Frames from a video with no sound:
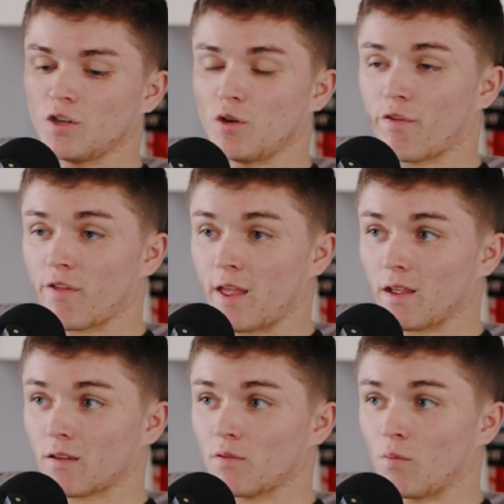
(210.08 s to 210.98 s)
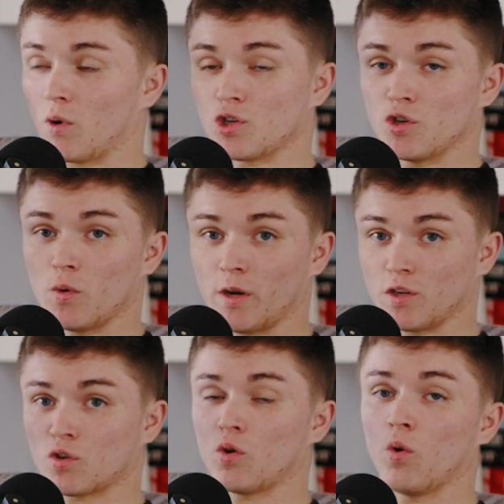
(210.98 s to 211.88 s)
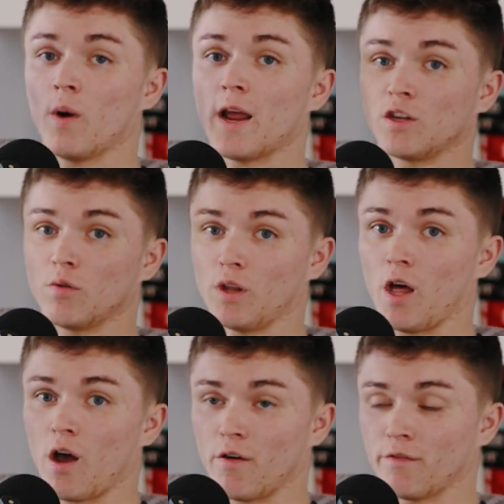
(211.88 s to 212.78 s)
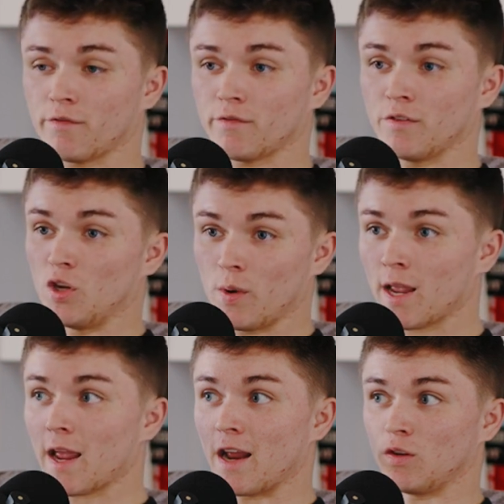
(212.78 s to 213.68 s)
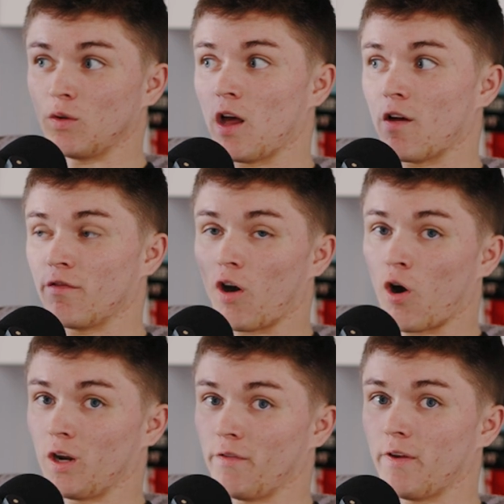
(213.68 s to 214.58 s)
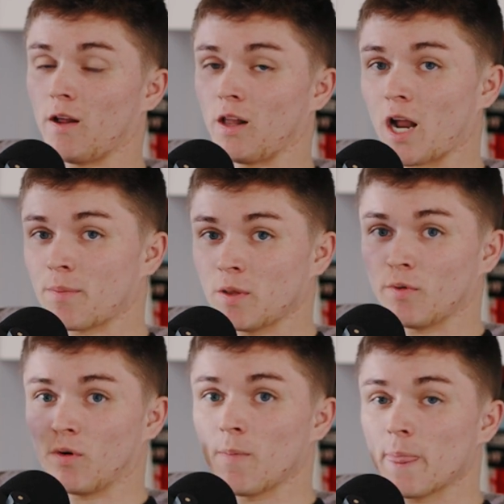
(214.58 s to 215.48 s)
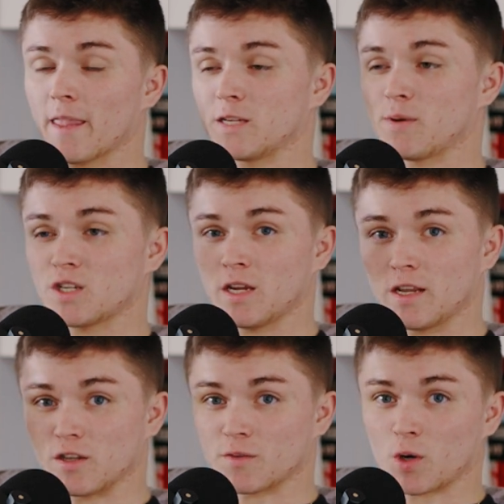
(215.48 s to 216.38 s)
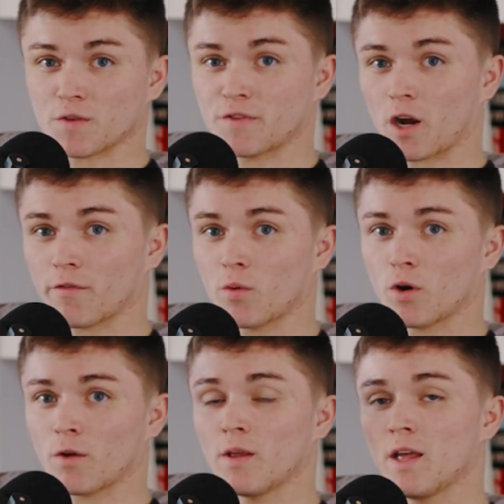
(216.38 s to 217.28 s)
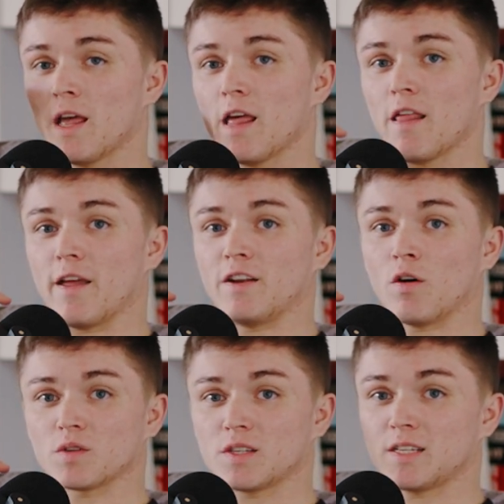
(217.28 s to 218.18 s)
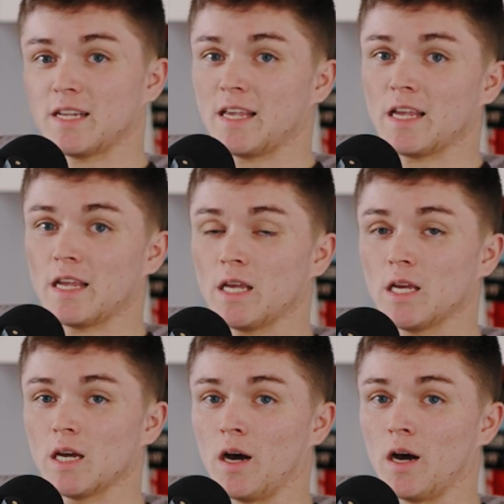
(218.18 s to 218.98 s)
you think what you're doing is cool and you love doing it and you love the art of it. A lot of people, especially in the sports photography world, they don't see